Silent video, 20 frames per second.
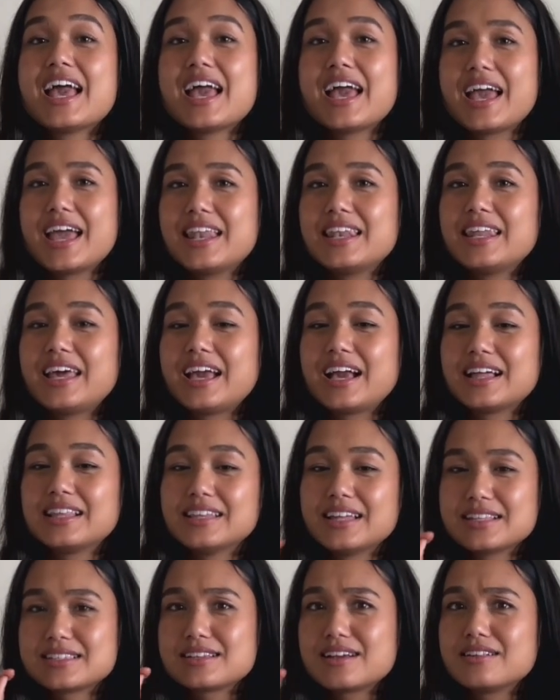And like,
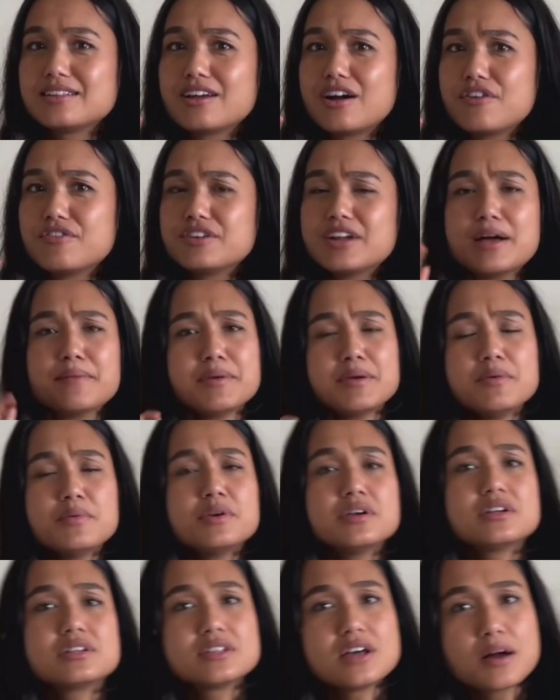let's uncover that. Maybe
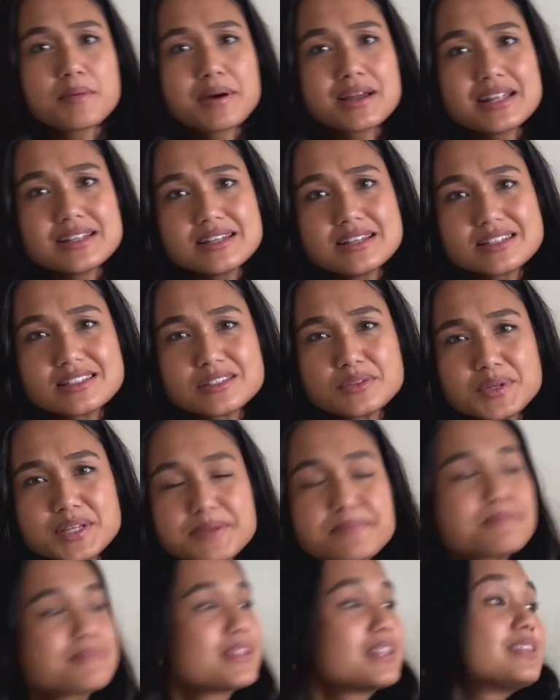we're going to talk about that next week.
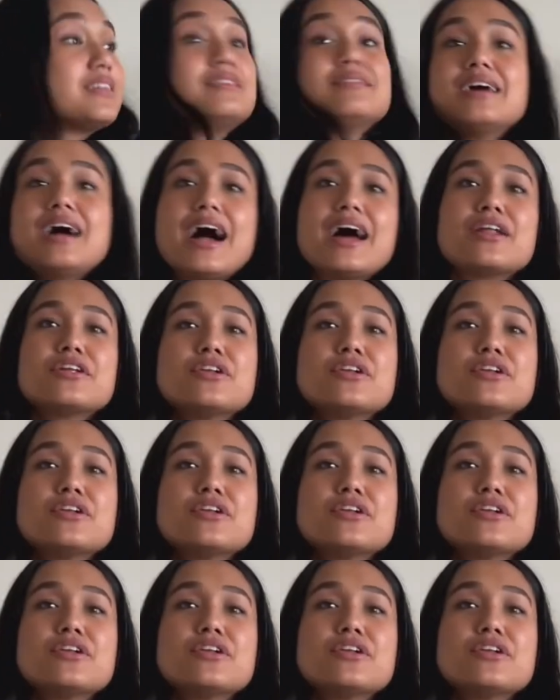I don't